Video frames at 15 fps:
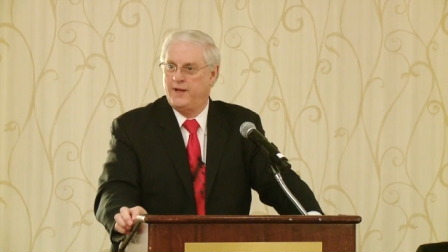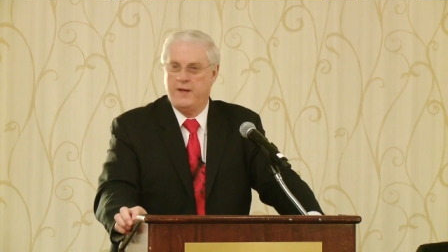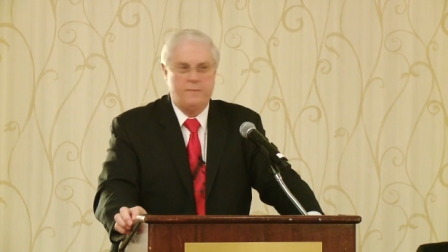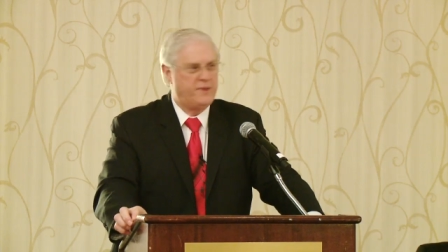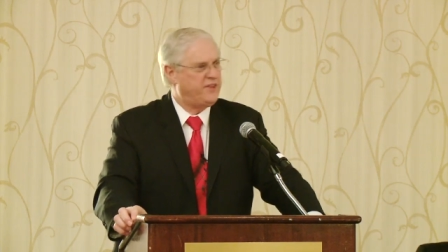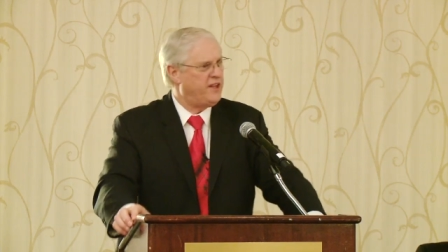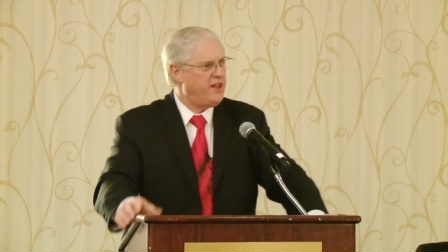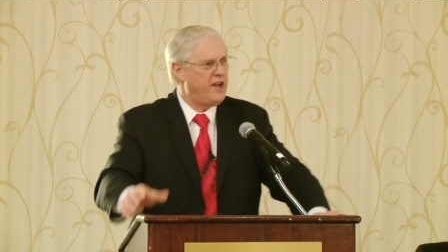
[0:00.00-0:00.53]

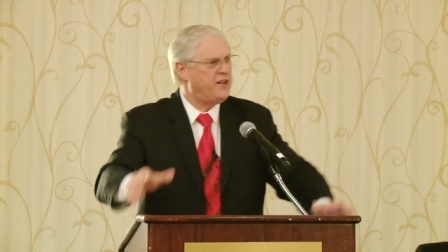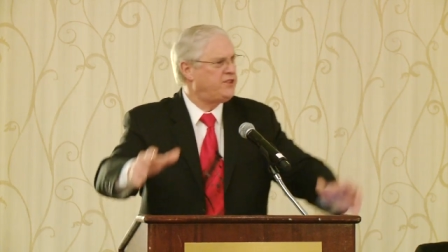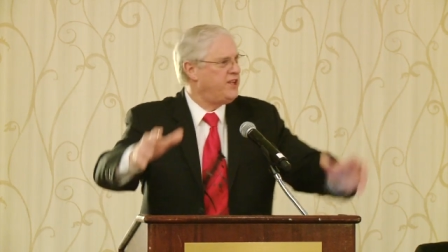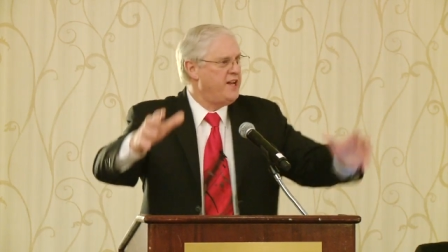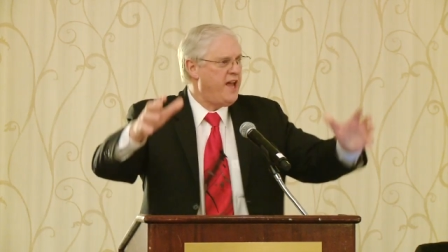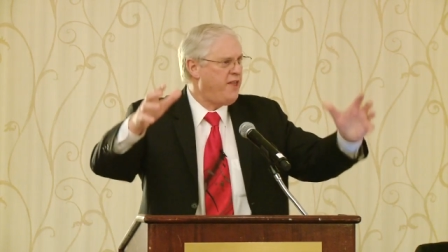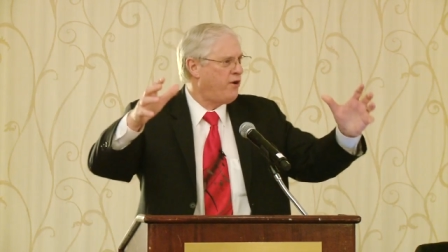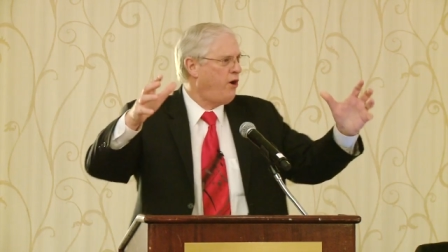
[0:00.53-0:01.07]
But then there's
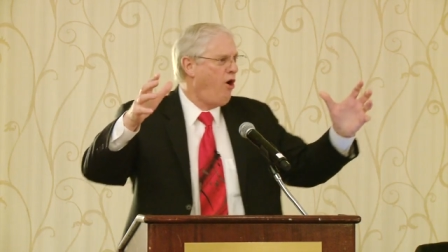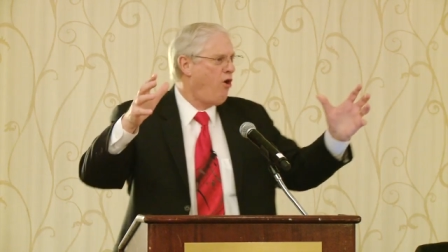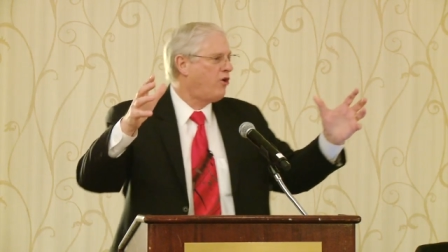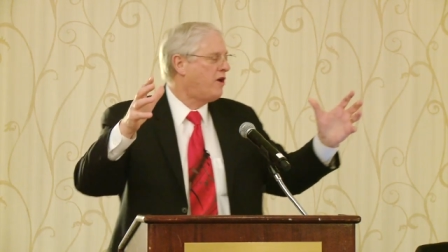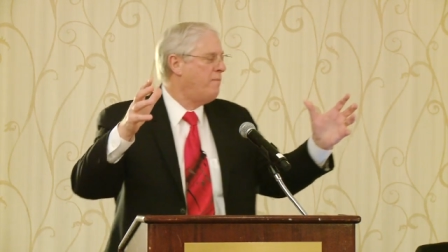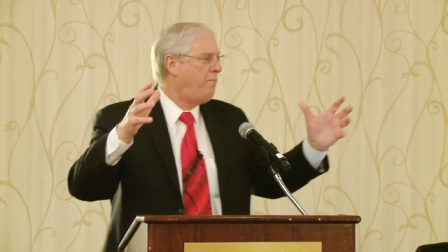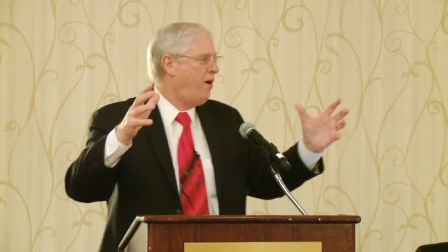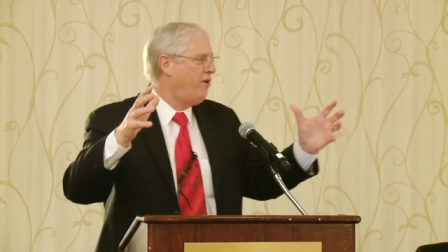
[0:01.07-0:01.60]
another whole
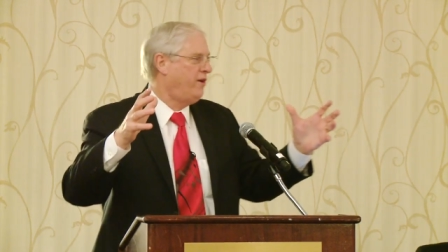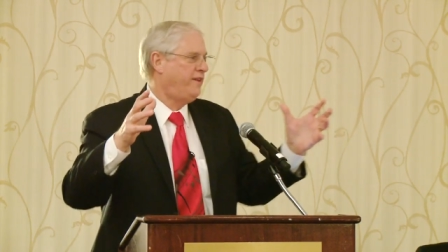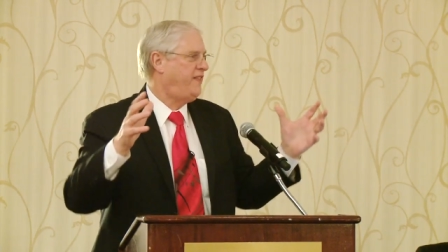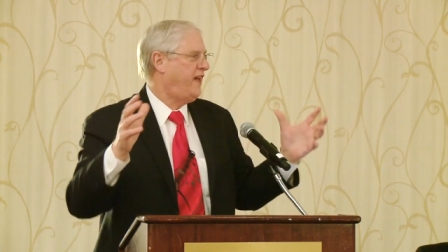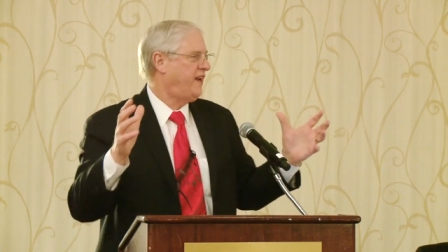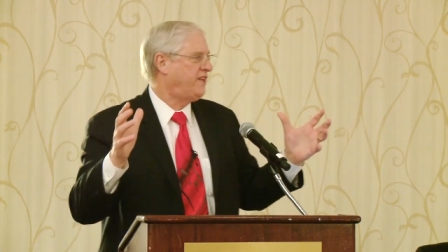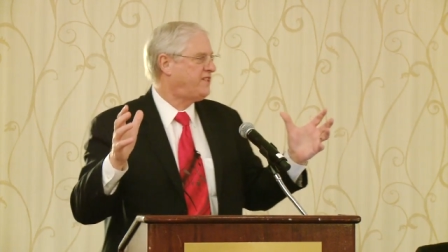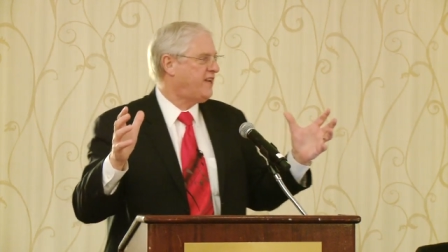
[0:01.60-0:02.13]
component
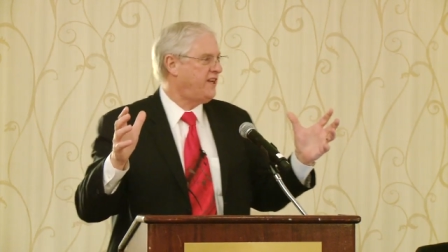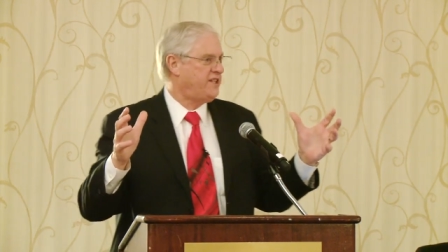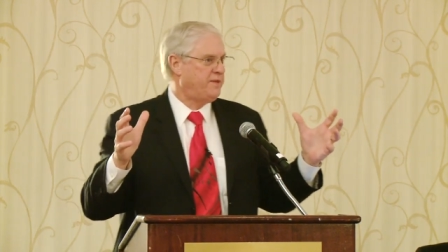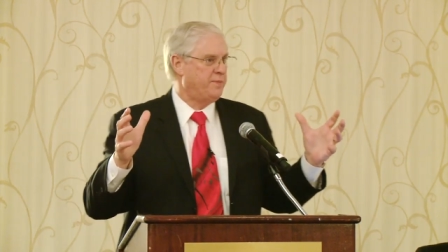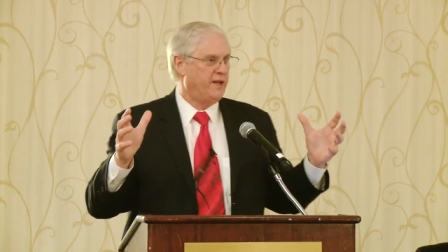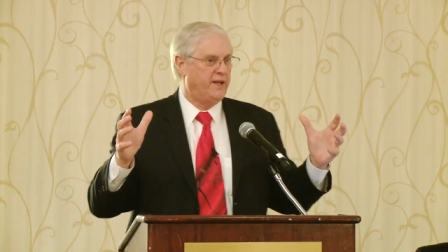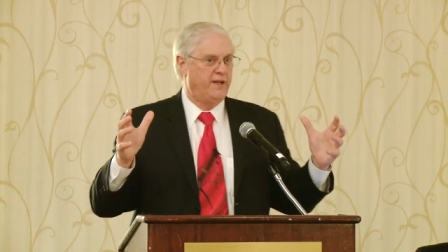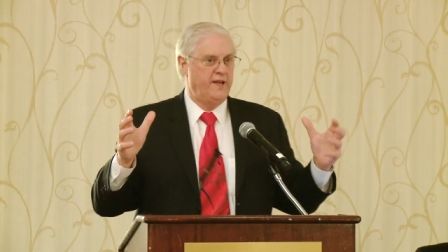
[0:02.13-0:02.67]
that excites
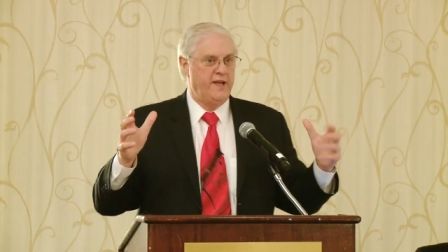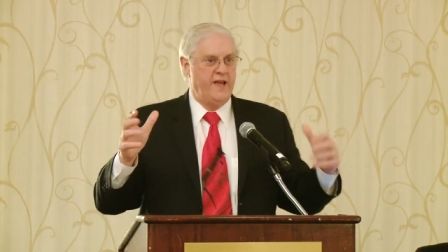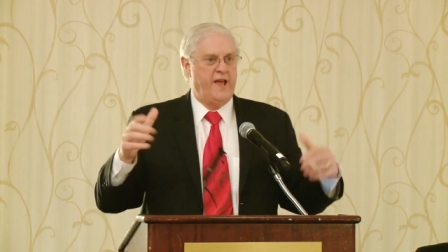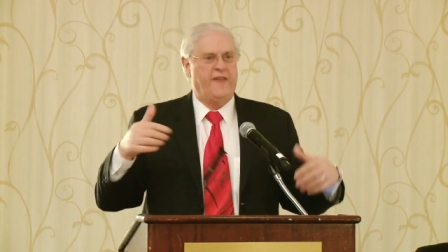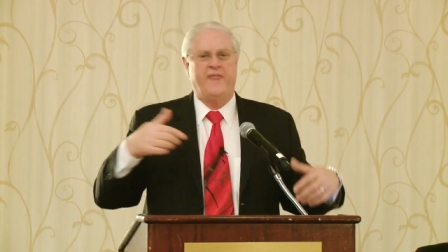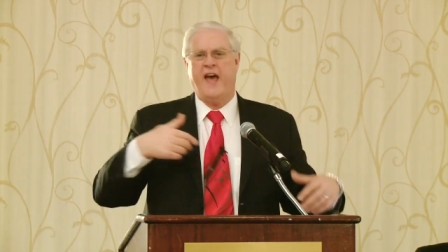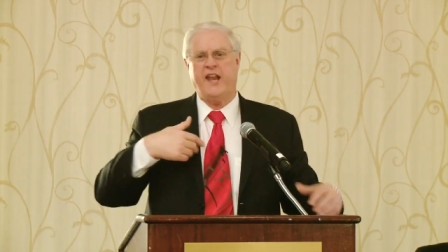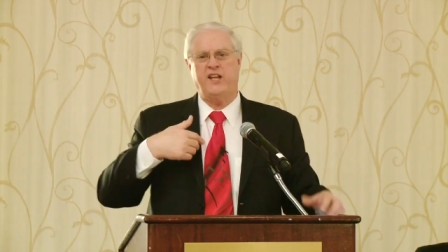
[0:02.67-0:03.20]
me,
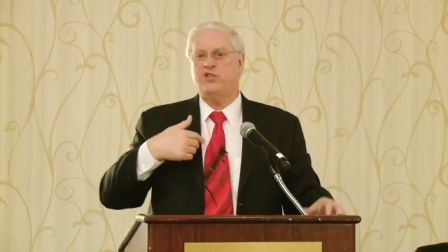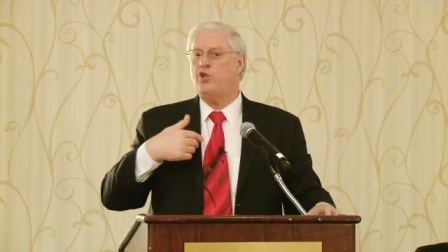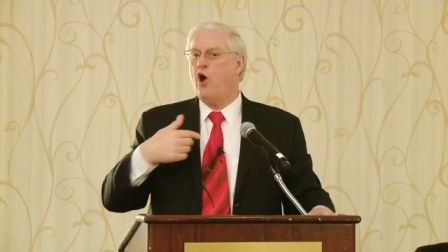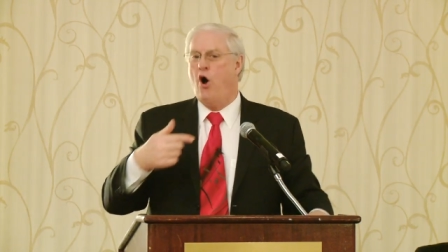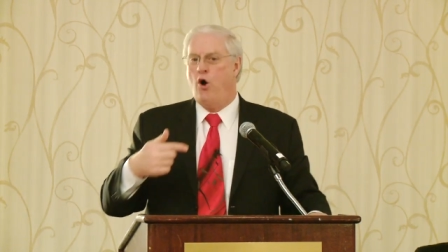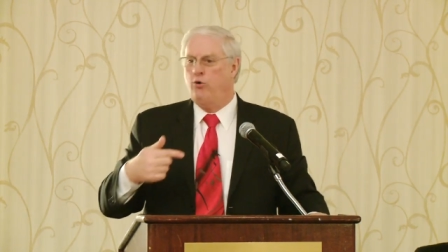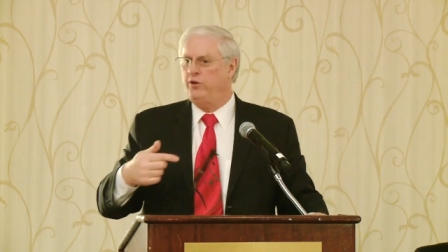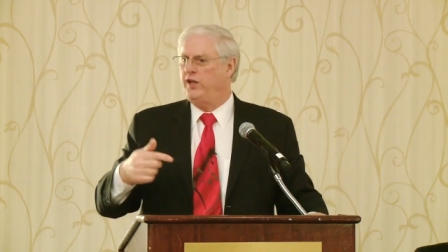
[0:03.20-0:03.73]
and that is
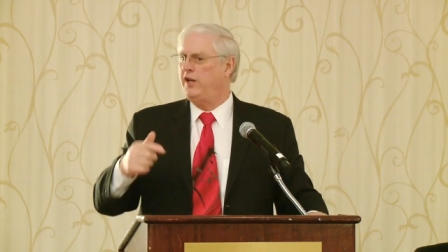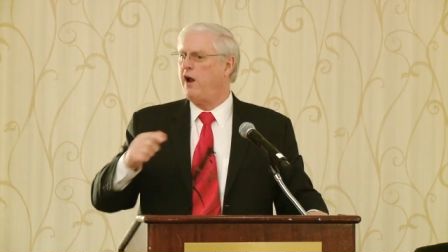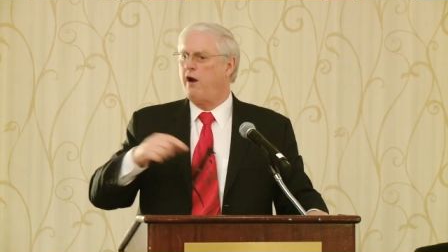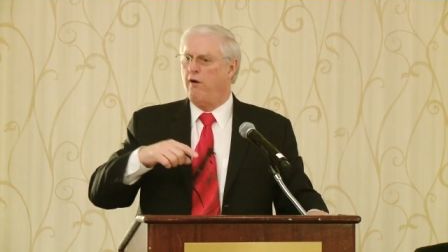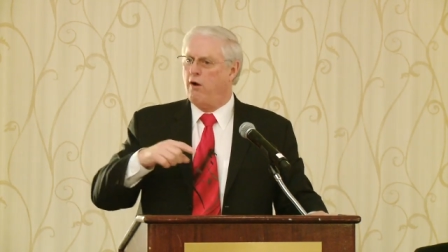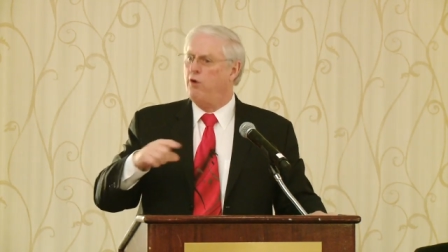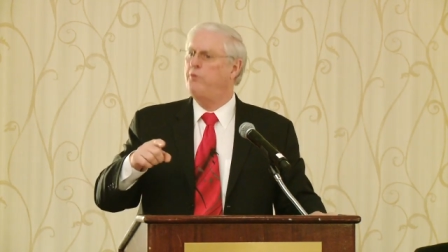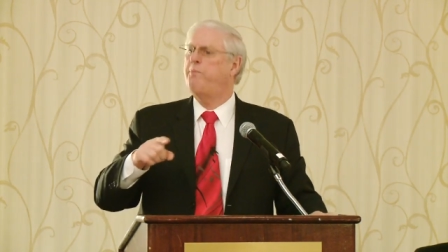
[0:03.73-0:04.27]
owning
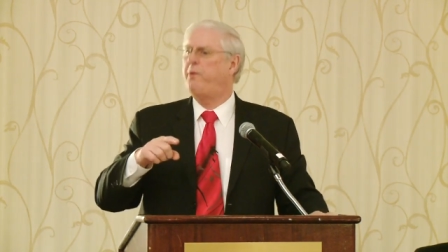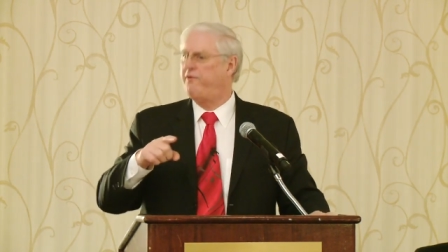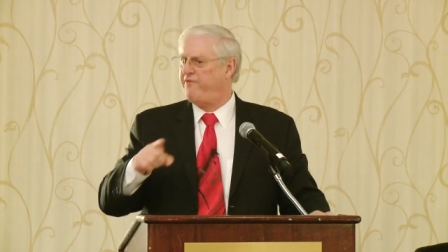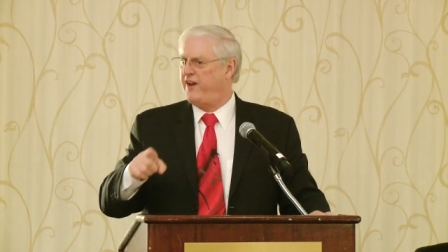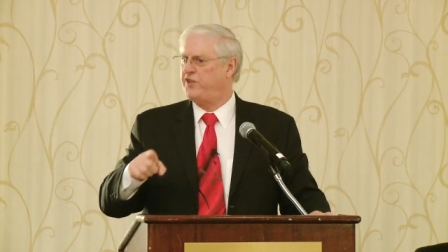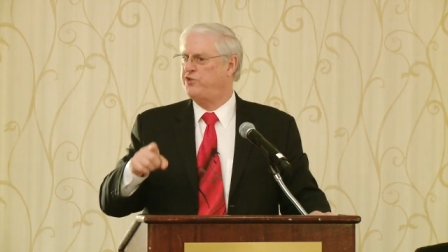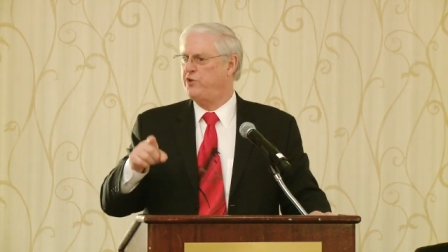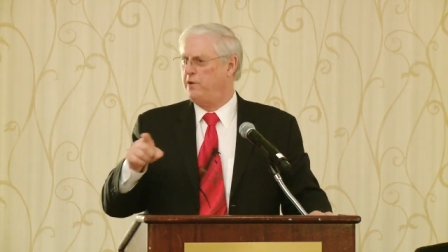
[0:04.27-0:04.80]
our own
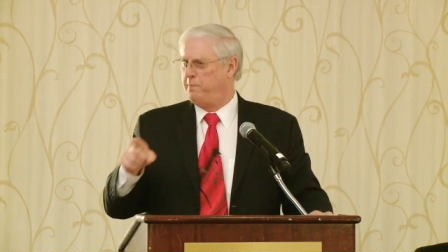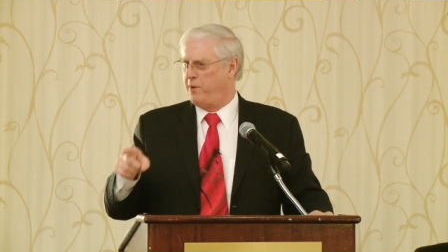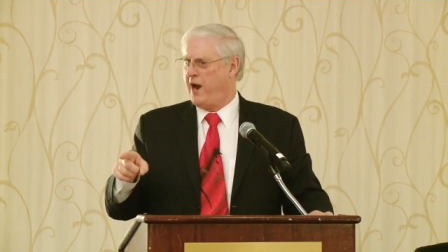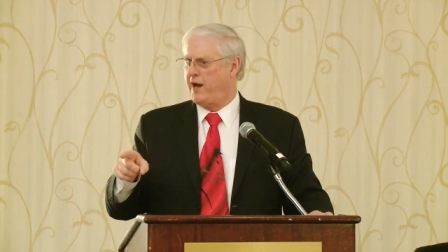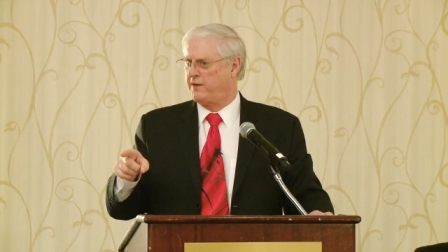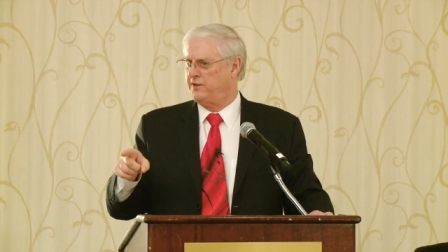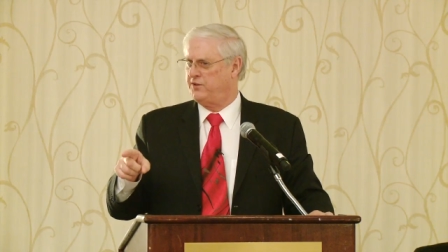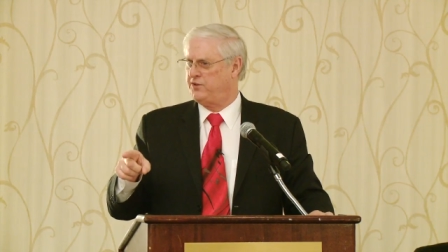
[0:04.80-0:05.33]
professional
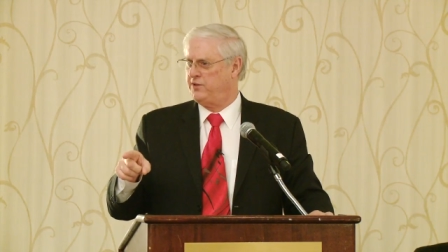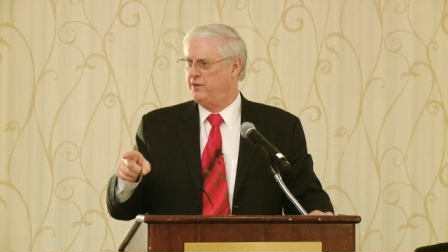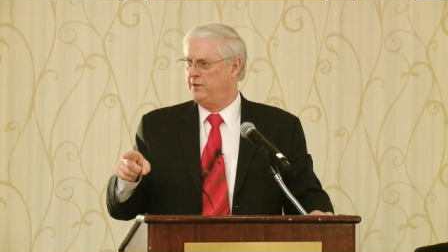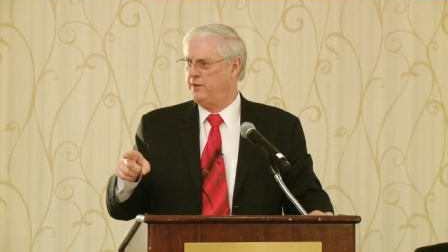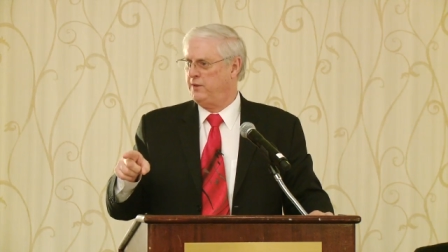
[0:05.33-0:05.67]
practice